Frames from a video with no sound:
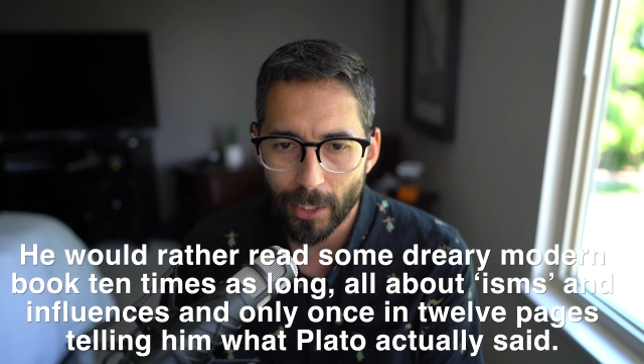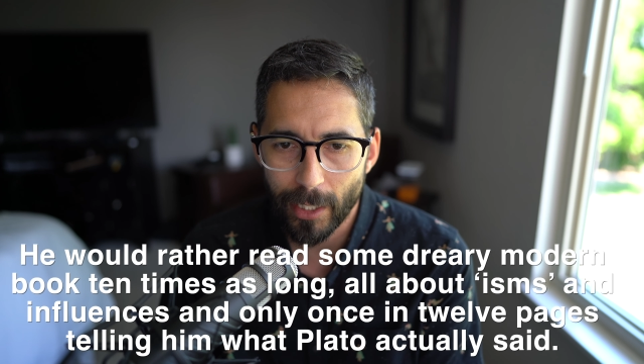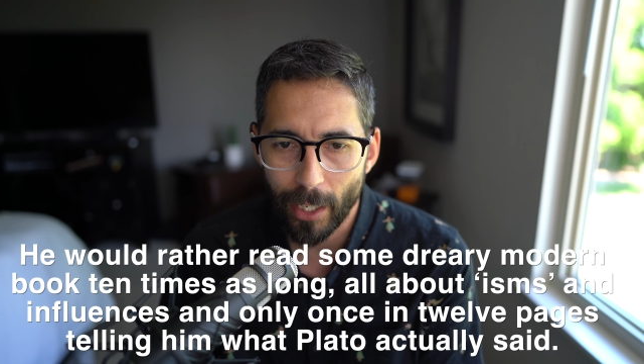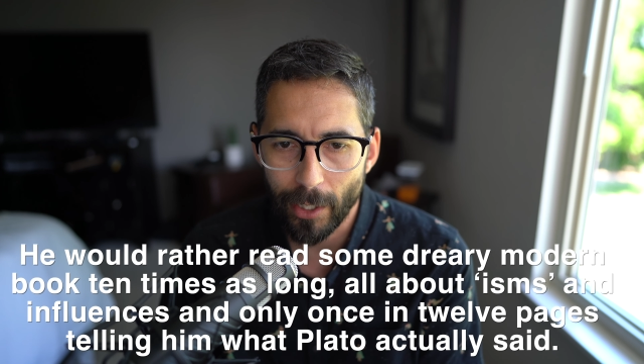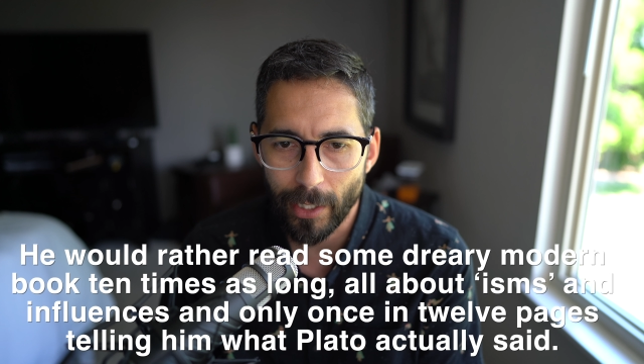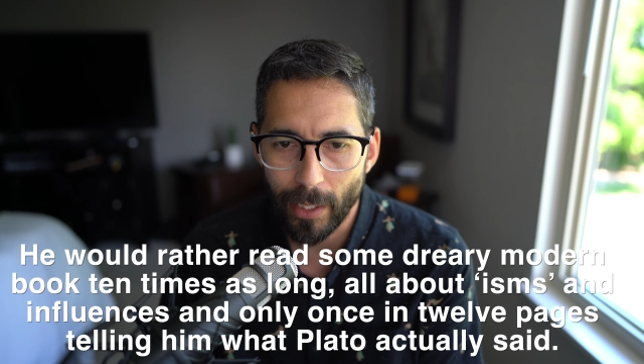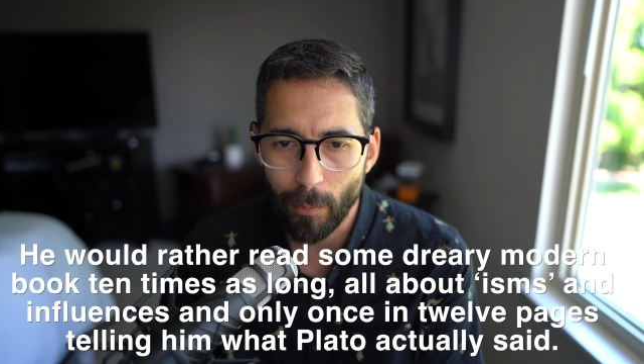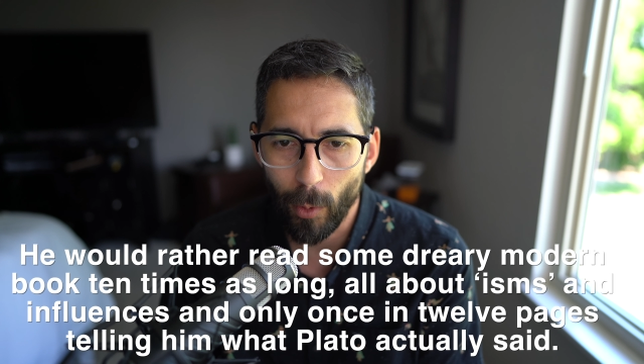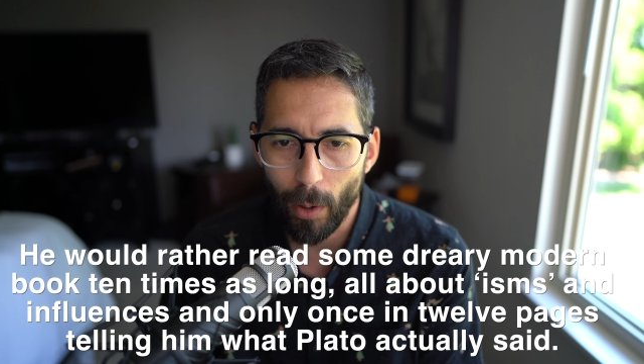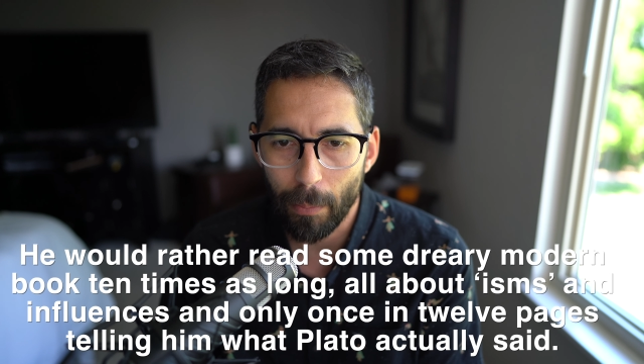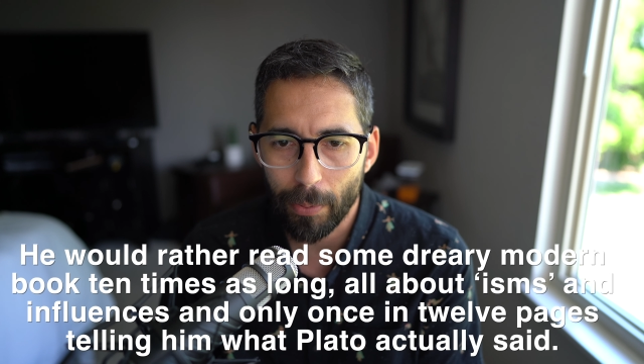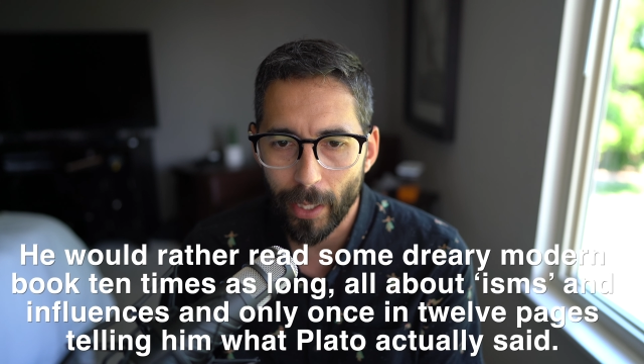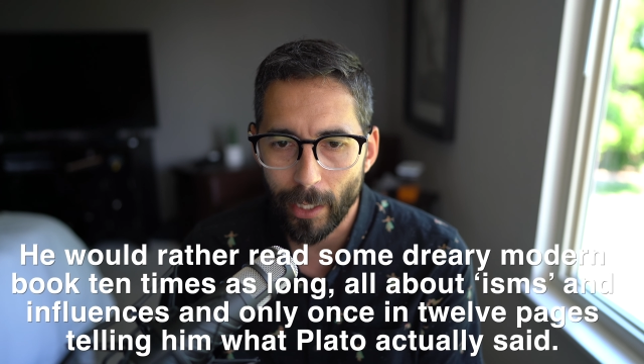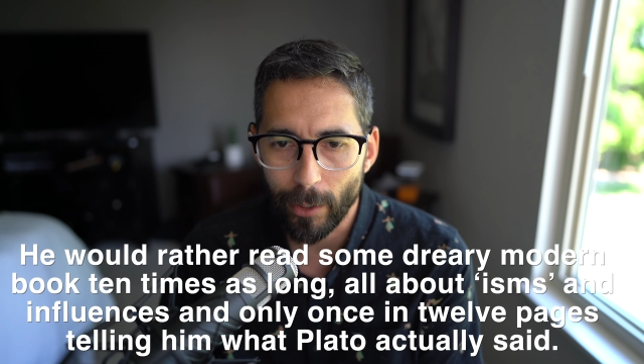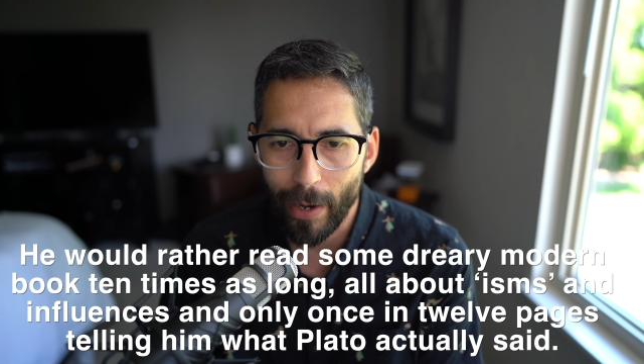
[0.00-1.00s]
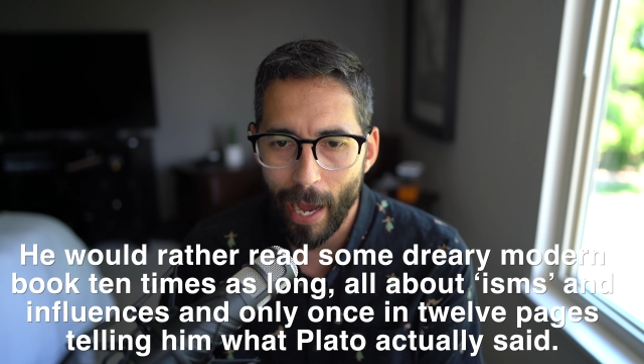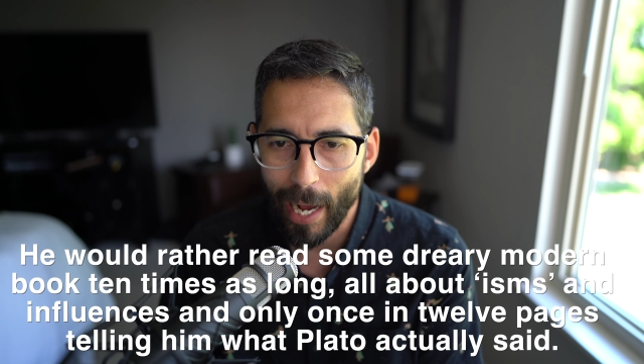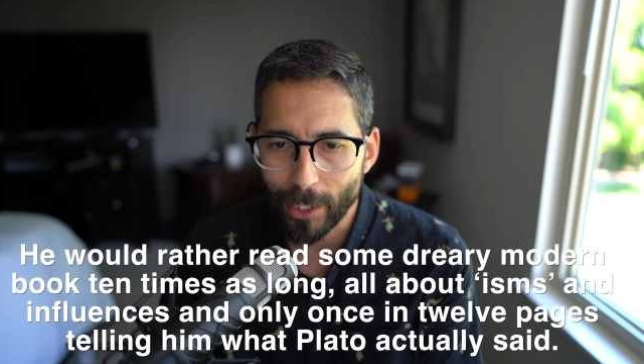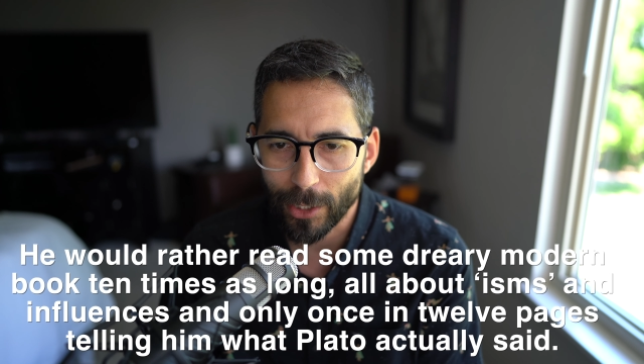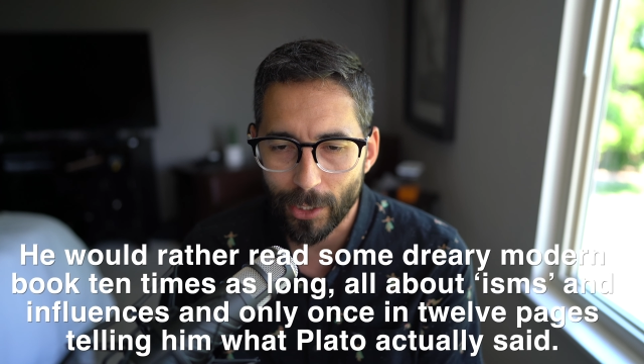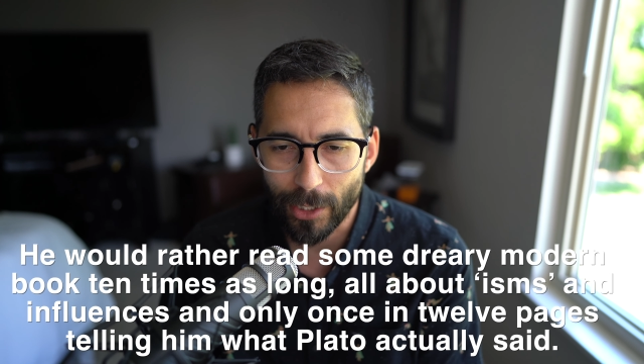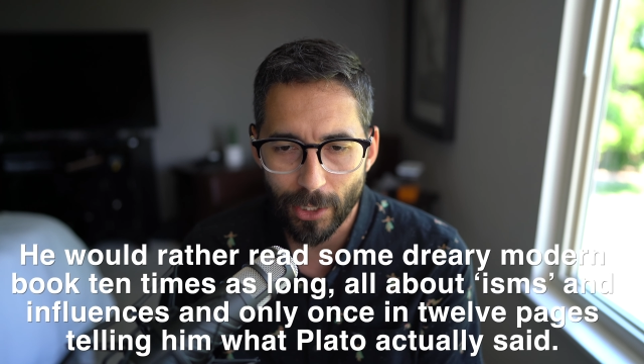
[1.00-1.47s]
telling him what Plato
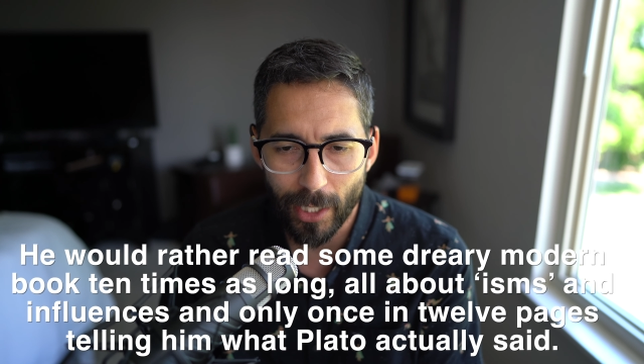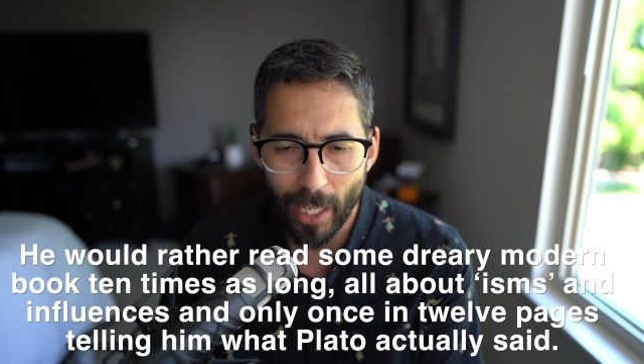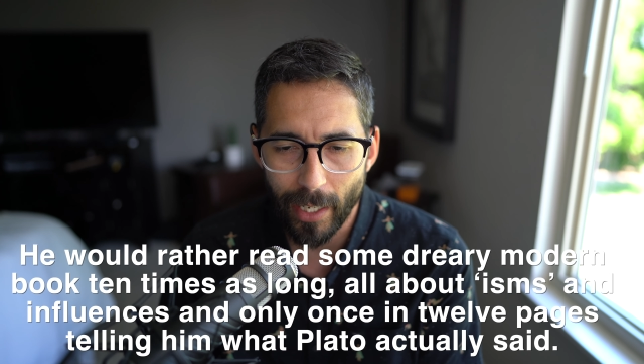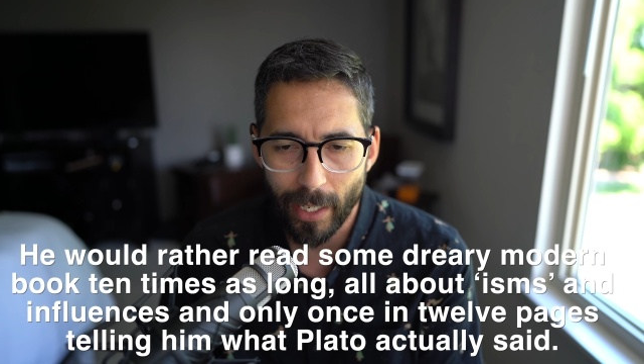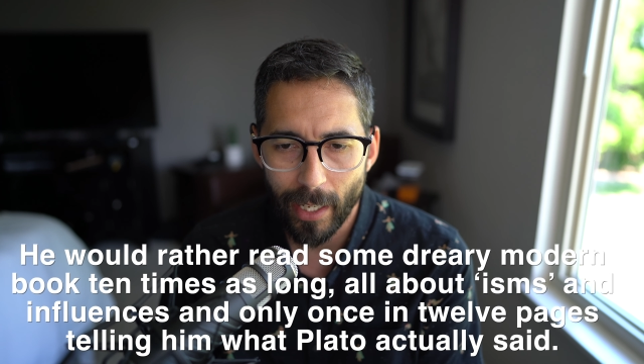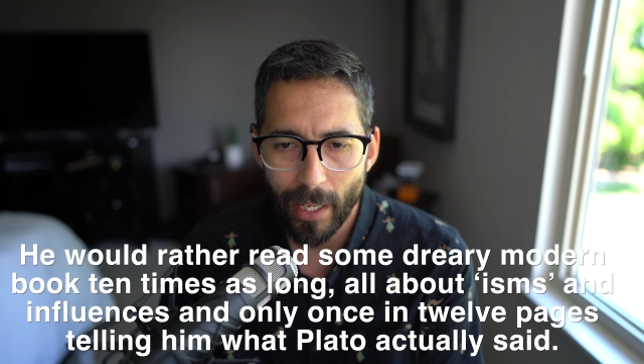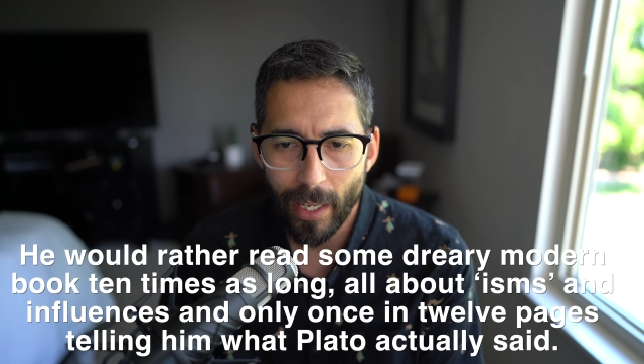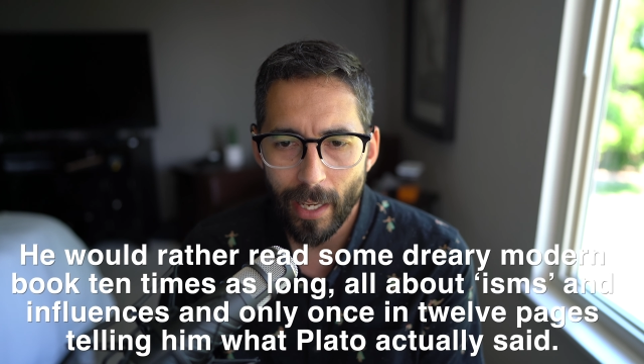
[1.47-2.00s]
actually said.